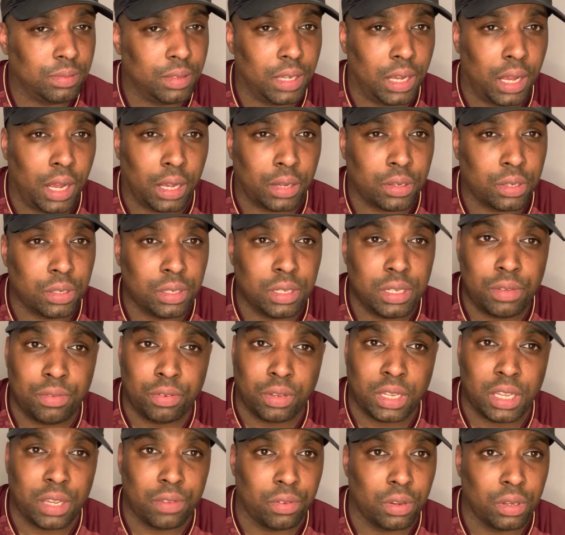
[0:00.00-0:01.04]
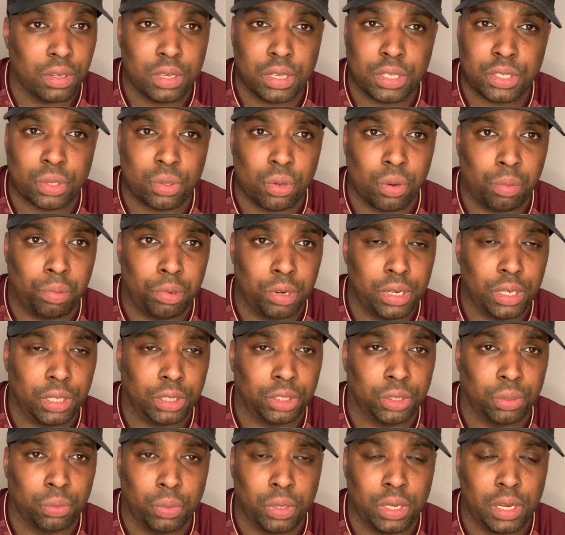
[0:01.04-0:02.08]
I couldn't even give a score
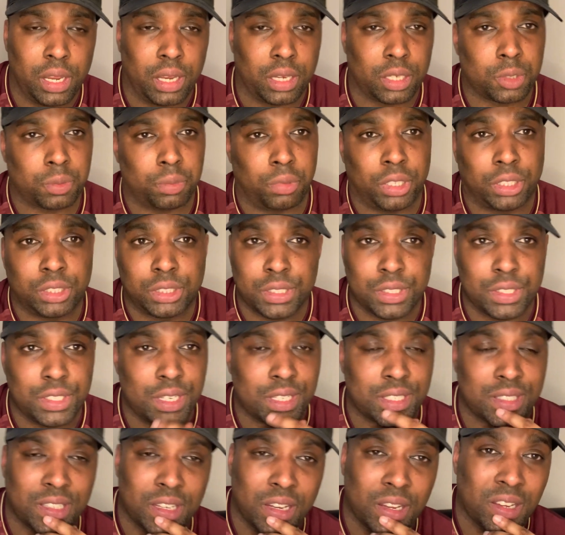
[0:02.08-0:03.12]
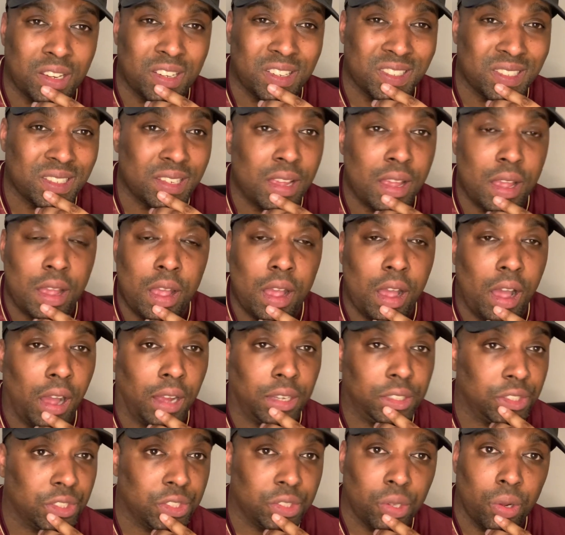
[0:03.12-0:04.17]
prediction with expressions yesterday because I
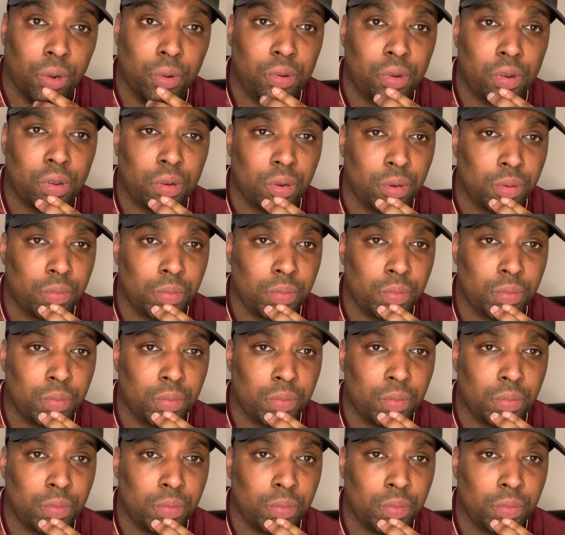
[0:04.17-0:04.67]
just don't know.